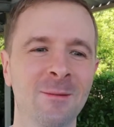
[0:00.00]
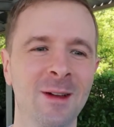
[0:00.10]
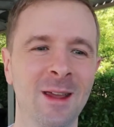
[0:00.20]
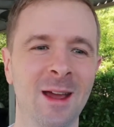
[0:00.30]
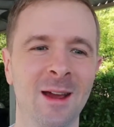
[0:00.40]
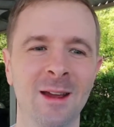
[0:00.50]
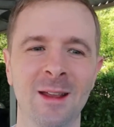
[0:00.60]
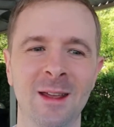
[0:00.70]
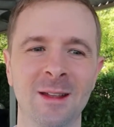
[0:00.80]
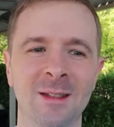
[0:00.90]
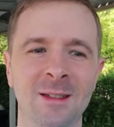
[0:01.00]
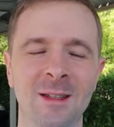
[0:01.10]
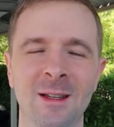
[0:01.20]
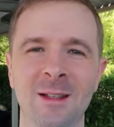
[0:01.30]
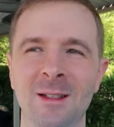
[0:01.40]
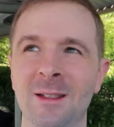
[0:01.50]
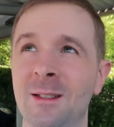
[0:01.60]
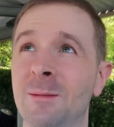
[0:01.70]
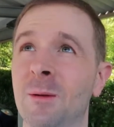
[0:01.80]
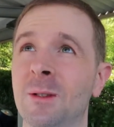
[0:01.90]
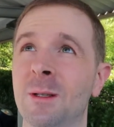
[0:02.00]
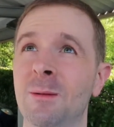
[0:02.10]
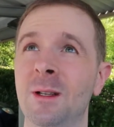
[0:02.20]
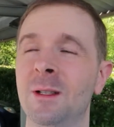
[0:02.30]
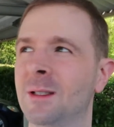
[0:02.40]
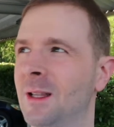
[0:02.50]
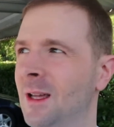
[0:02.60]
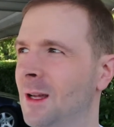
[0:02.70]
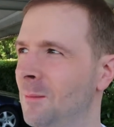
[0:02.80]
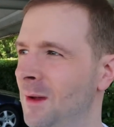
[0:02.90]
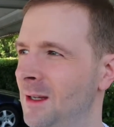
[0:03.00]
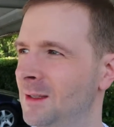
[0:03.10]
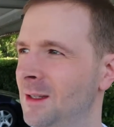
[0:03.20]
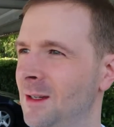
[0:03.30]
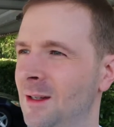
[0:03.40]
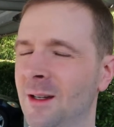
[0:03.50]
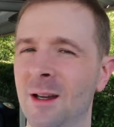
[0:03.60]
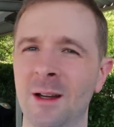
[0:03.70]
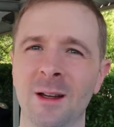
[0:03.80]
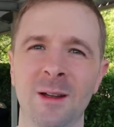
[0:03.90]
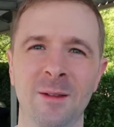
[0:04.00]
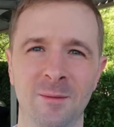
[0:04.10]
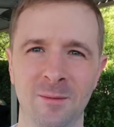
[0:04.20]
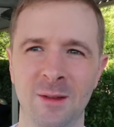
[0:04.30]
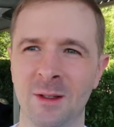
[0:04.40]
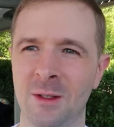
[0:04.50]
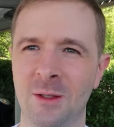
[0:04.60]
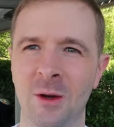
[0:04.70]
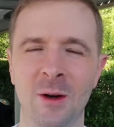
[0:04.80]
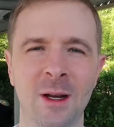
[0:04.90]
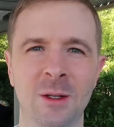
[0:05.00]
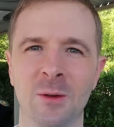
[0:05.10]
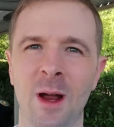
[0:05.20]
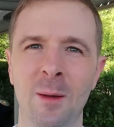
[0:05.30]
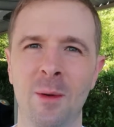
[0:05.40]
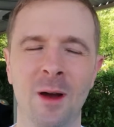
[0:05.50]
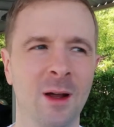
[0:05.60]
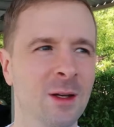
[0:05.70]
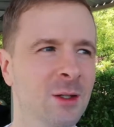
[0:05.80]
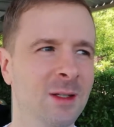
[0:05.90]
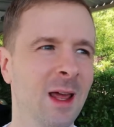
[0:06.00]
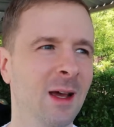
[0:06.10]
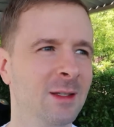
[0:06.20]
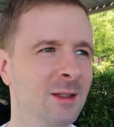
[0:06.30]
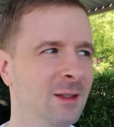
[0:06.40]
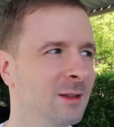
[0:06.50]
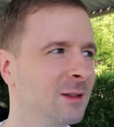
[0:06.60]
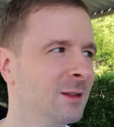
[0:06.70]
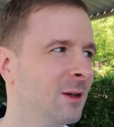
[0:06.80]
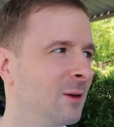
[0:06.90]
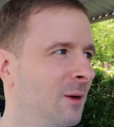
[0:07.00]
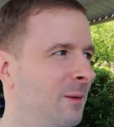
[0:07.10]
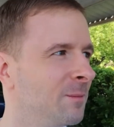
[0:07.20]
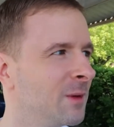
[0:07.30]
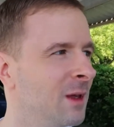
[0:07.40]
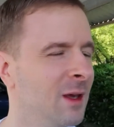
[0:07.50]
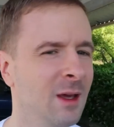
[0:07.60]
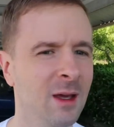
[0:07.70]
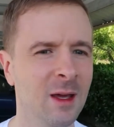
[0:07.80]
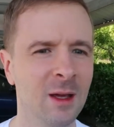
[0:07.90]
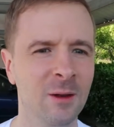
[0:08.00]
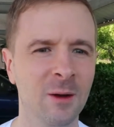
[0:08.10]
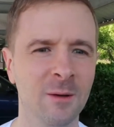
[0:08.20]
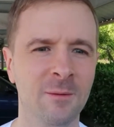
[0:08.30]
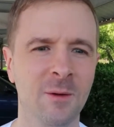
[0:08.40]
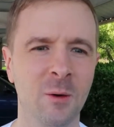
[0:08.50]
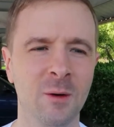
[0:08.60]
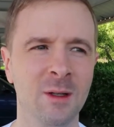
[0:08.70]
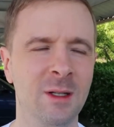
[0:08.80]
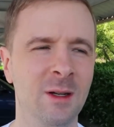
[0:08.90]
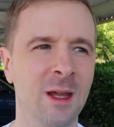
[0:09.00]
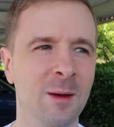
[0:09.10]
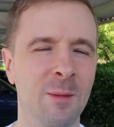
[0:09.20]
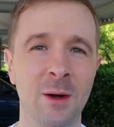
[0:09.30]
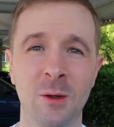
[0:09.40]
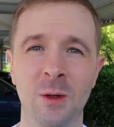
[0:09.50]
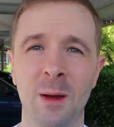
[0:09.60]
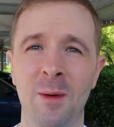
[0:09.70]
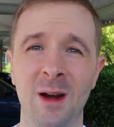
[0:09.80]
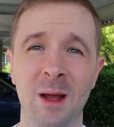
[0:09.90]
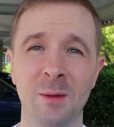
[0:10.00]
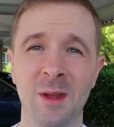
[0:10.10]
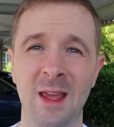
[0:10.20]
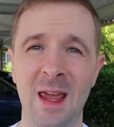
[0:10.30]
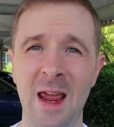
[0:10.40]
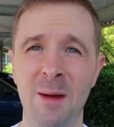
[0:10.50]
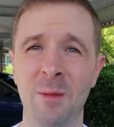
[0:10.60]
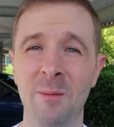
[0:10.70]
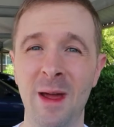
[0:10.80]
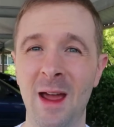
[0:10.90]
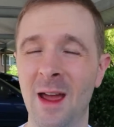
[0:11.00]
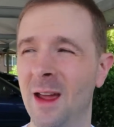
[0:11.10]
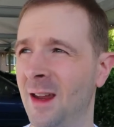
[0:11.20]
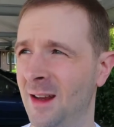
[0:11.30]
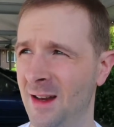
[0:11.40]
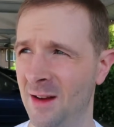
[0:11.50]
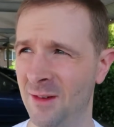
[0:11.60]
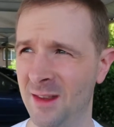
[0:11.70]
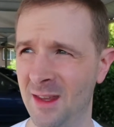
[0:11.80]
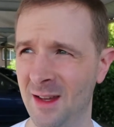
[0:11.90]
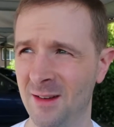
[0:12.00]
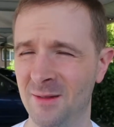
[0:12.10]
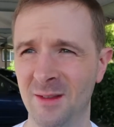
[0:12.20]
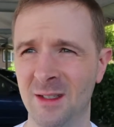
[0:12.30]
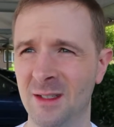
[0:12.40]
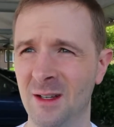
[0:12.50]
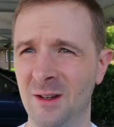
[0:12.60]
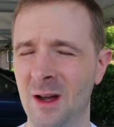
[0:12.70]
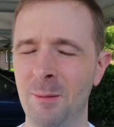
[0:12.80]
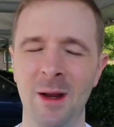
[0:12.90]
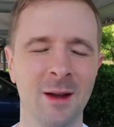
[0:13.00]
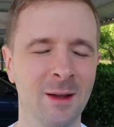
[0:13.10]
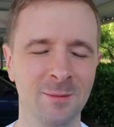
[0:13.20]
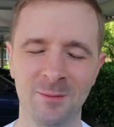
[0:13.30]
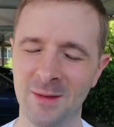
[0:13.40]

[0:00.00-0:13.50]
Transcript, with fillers: but yeah, it's, uh, supposed to be just like amazing, uh, sturdy tripod, just excellent. So looking forward to getting my new tripod. Comes with a camera bag and everything. So I mean, uh,